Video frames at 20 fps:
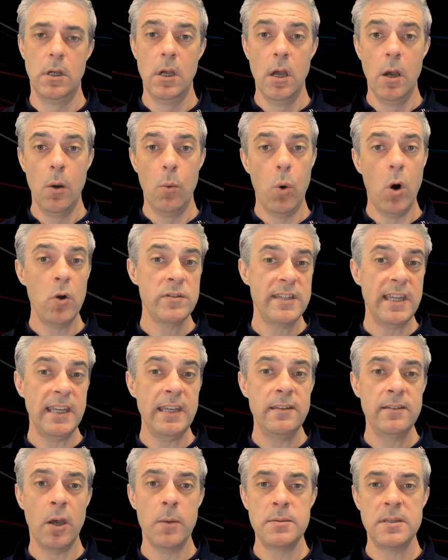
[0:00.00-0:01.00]
Whilst these
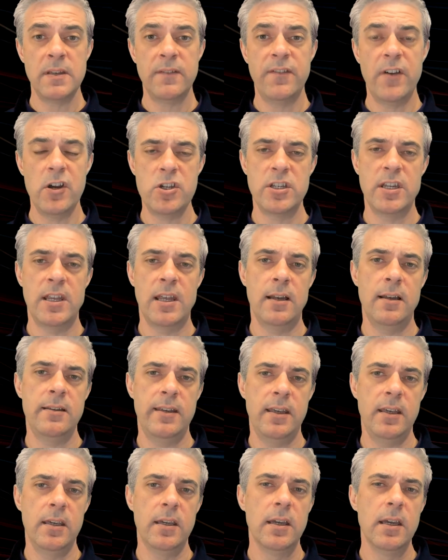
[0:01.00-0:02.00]
types of
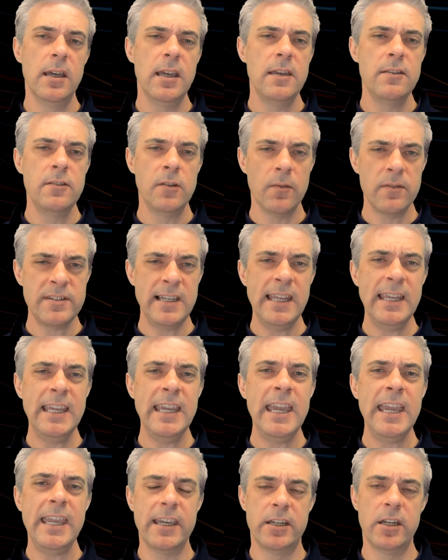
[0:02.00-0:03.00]
functionality is obviously
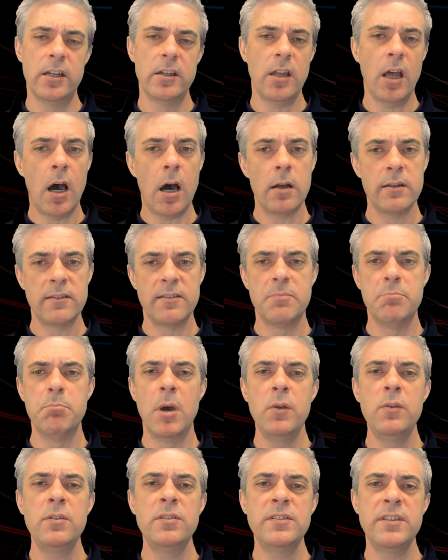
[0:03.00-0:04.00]
key and at the heart of
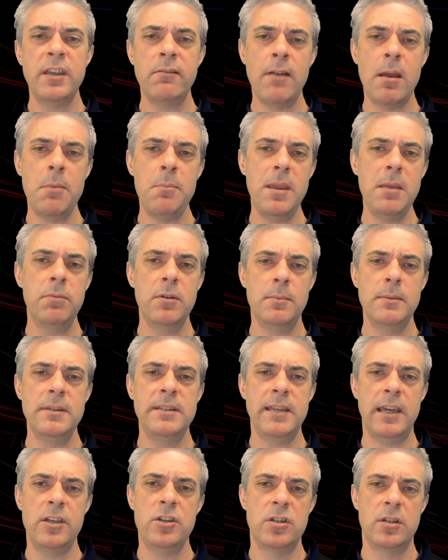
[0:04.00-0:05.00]
most CRM
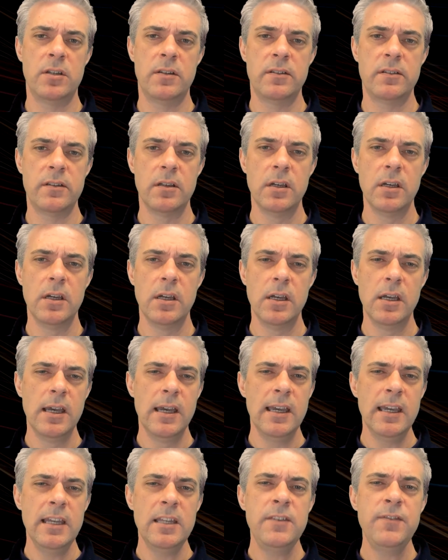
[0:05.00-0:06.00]
implementations,
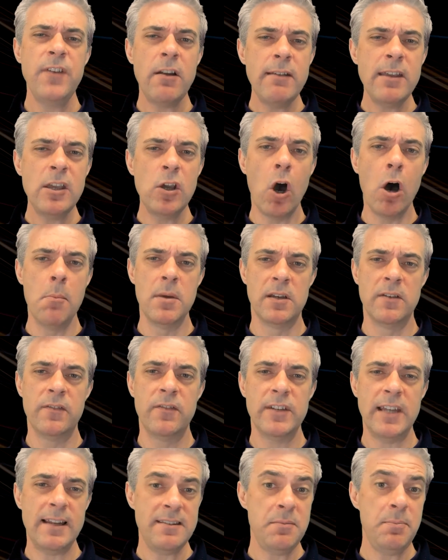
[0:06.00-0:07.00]
it's very common for
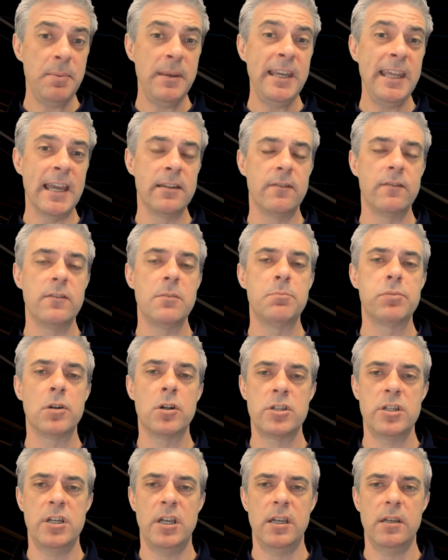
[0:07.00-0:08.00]
that to be the end of the
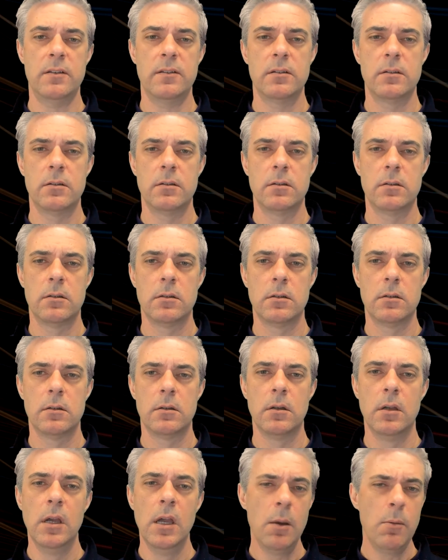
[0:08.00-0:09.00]
project,
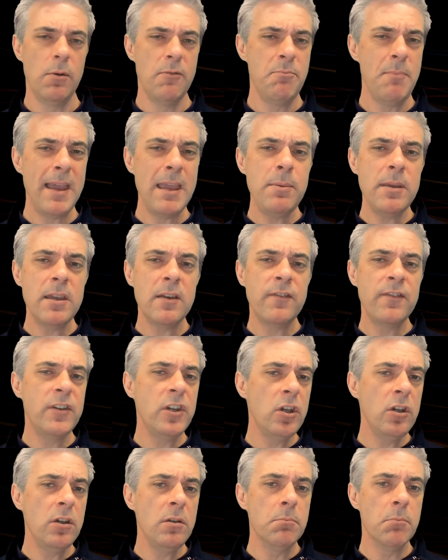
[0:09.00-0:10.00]
with maybe a
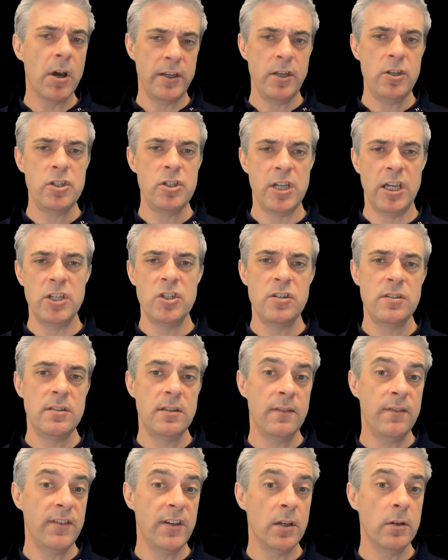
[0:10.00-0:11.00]
few minor changes to
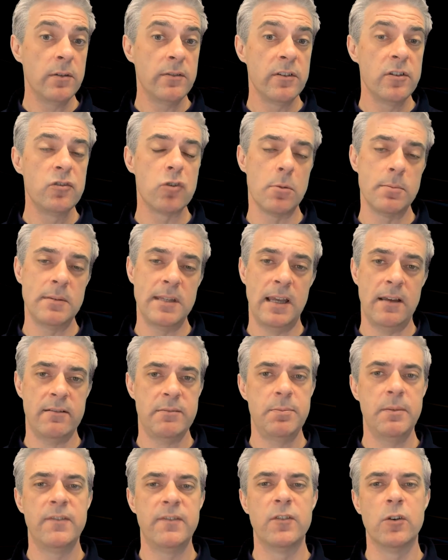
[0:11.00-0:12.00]
fields and drop-downs
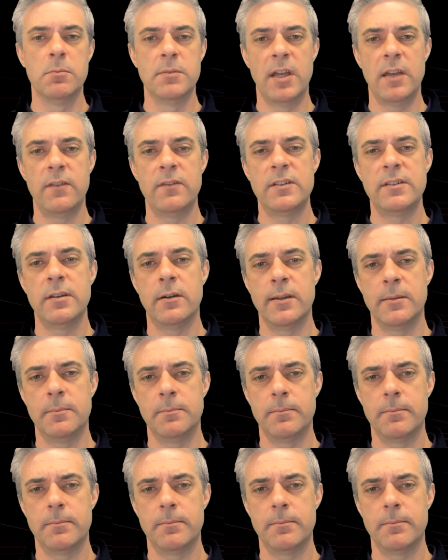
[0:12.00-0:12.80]
performed over time.